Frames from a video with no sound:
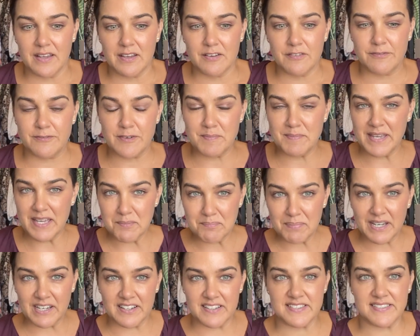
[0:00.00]
For me
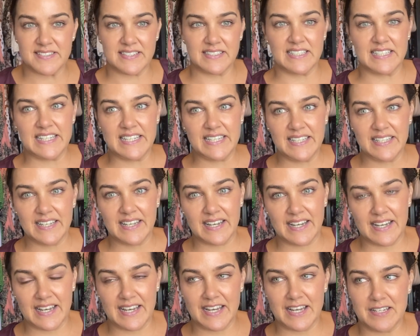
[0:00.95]
personally,
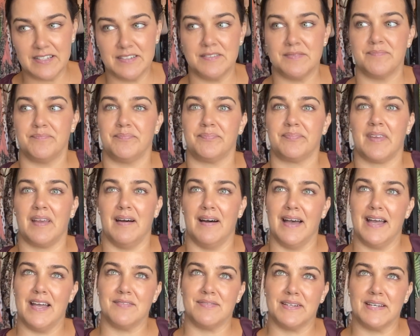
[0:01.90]

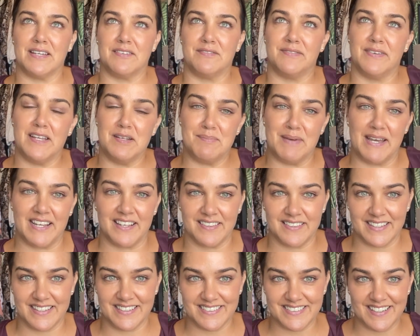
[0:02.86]
I've had feedback
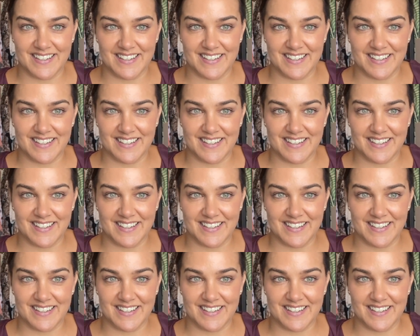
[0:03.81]
that